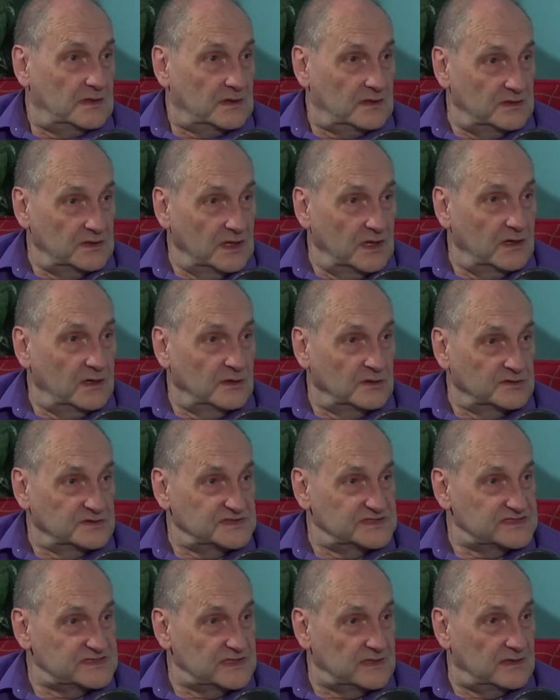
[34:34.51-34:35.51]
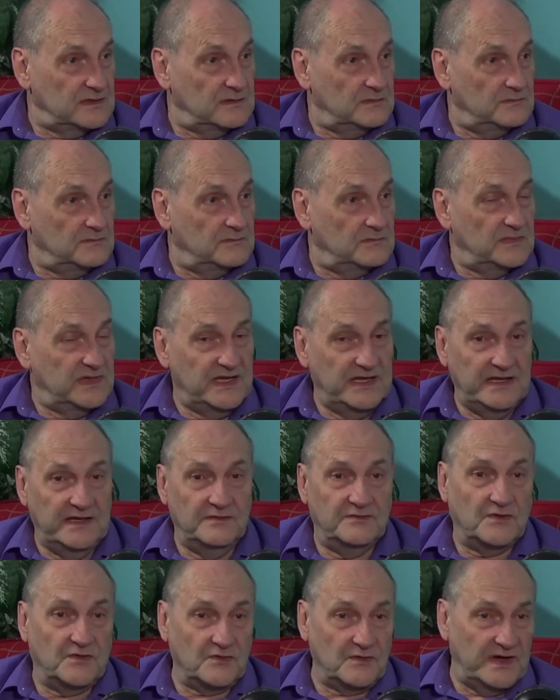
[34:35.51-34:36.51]
clothes
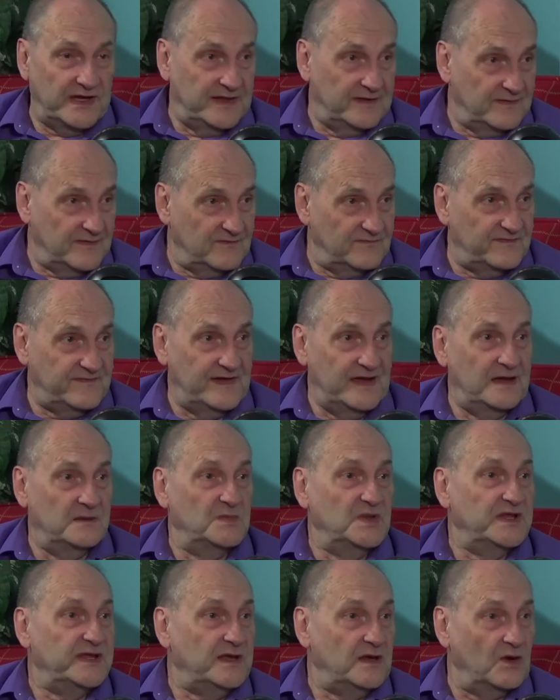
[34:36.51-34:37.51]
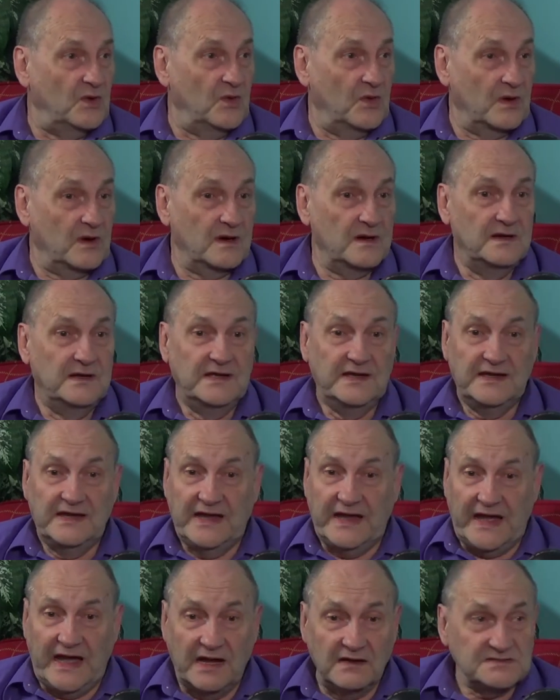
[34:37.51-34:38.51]
either in the family or
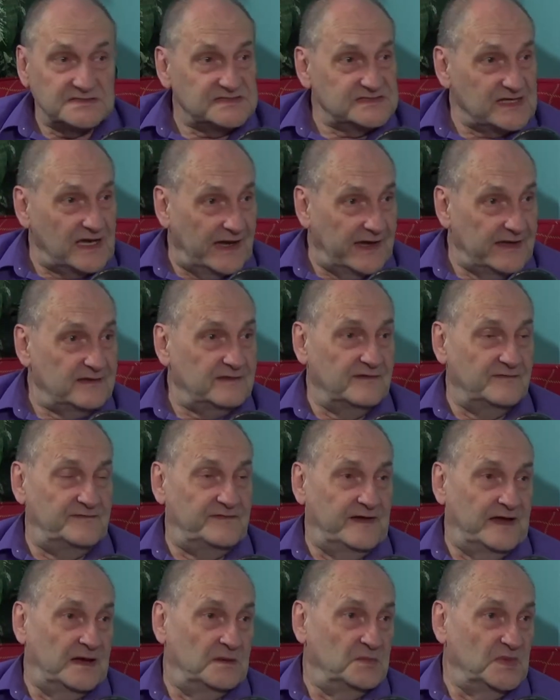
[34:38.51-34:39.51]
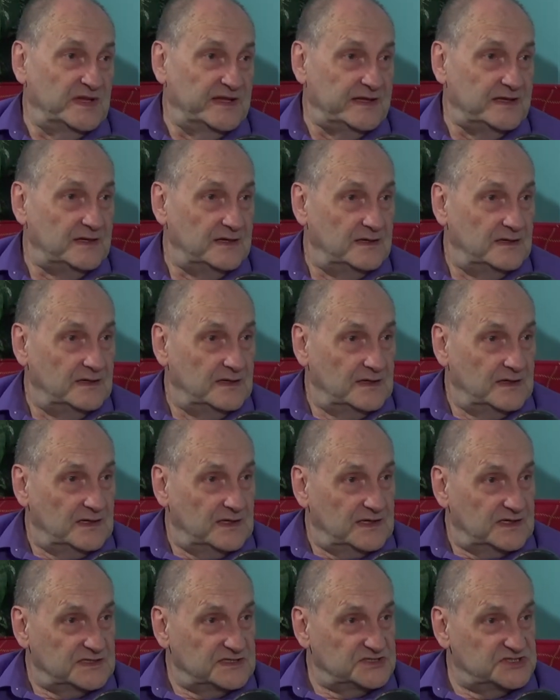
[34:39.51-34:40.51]
outside the family
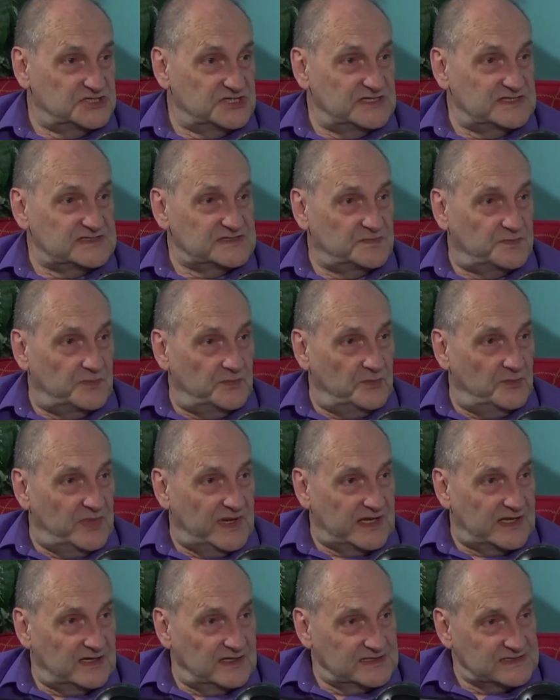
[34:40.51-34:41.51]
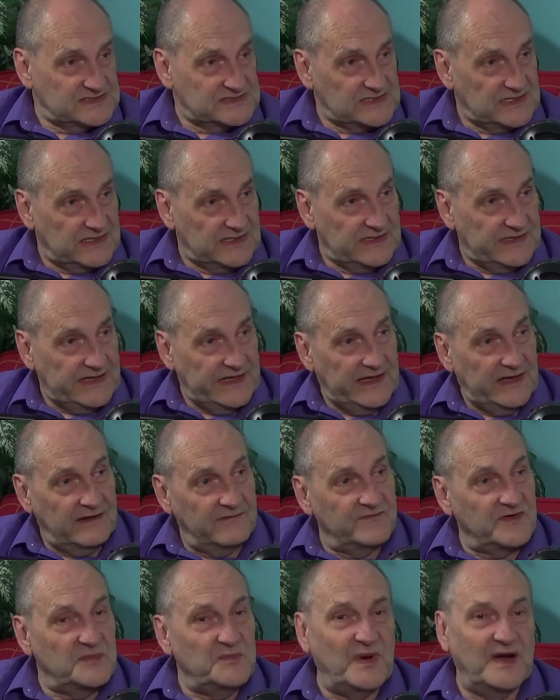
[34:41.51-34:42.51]
yeah. just because
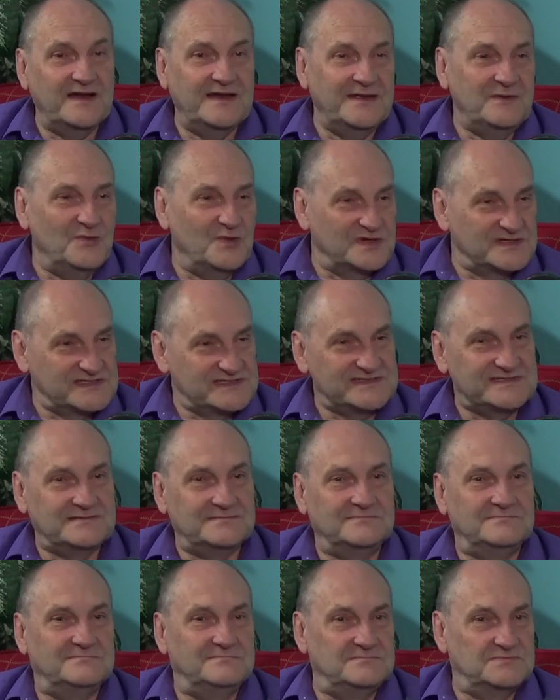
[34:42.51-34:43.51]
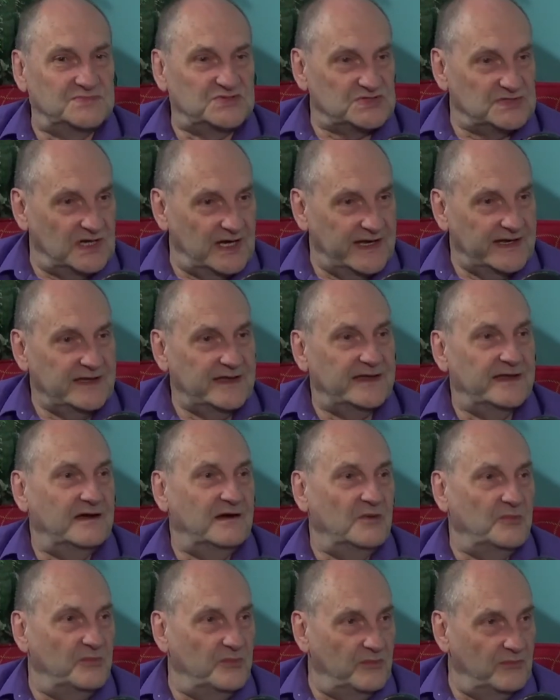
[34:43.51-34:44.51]
everybody was trying to
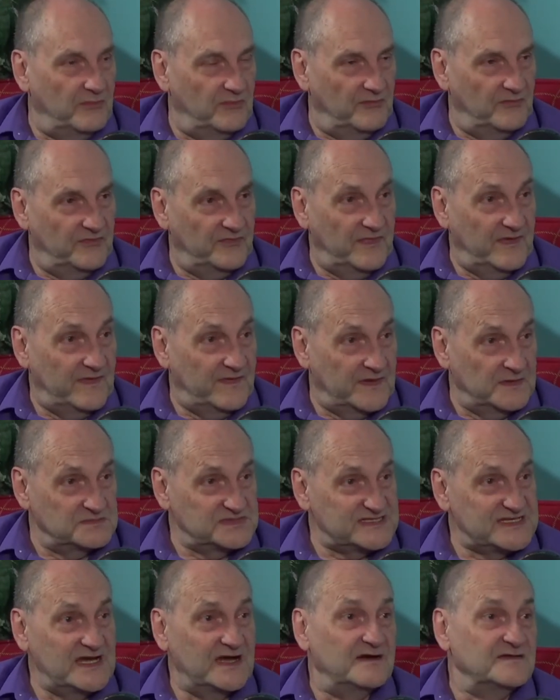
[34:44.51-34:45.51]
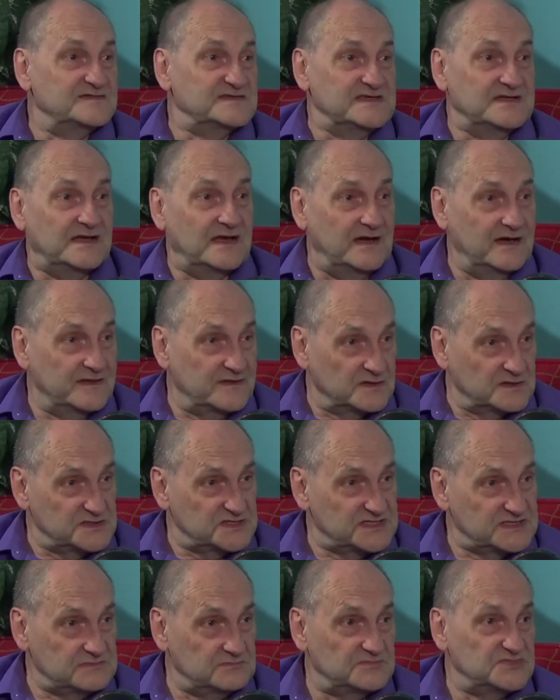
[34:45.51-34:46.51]
help themselves and
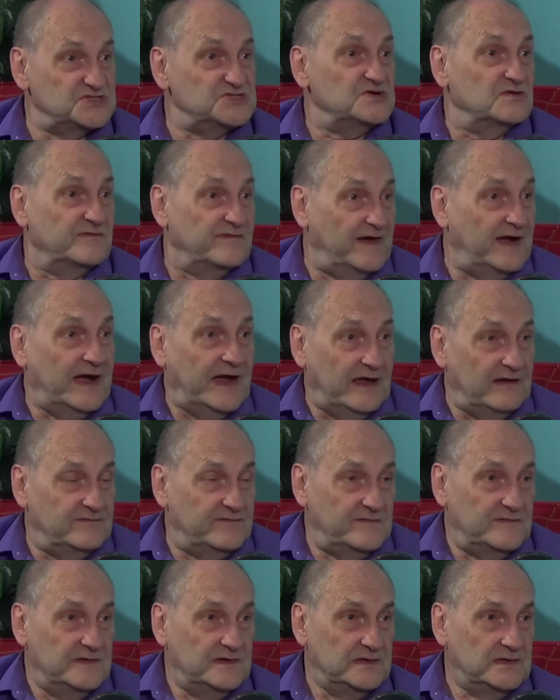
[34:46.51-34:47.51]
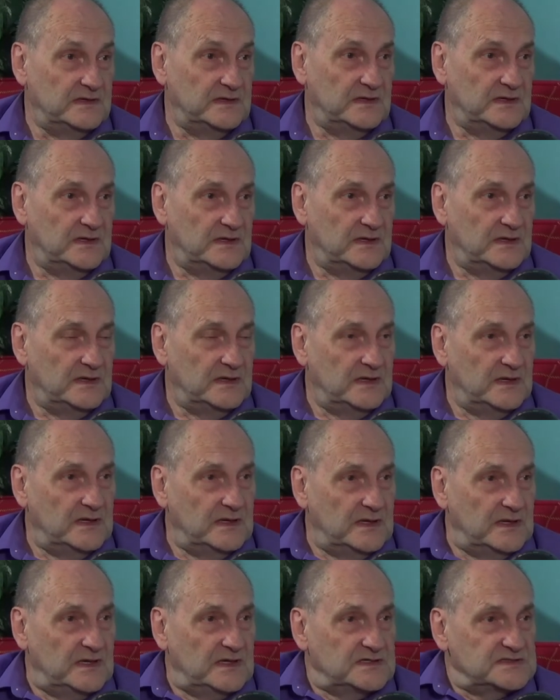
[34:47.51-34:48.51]
others survive. Okay.
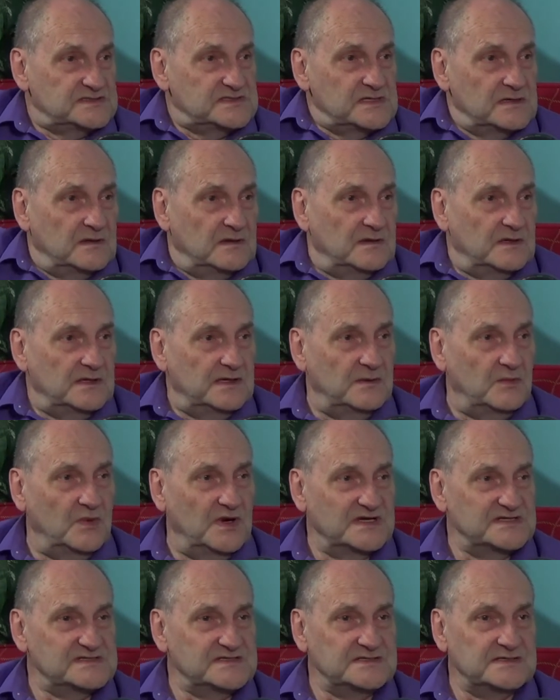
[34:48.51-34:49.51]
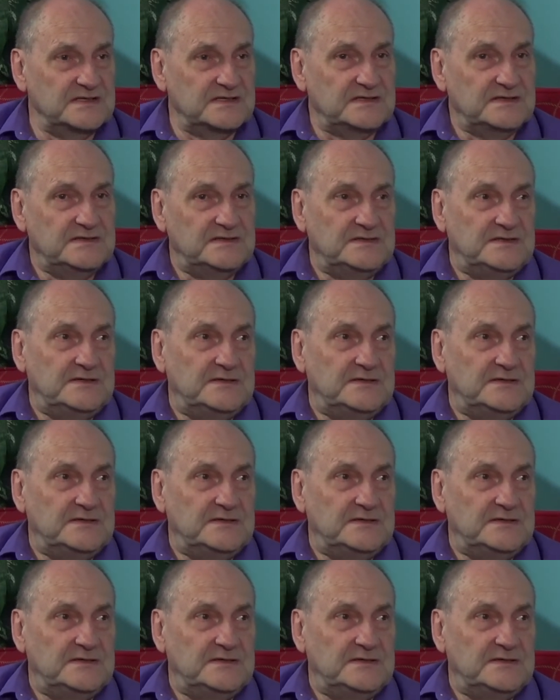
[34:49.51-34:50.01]
So it wasn't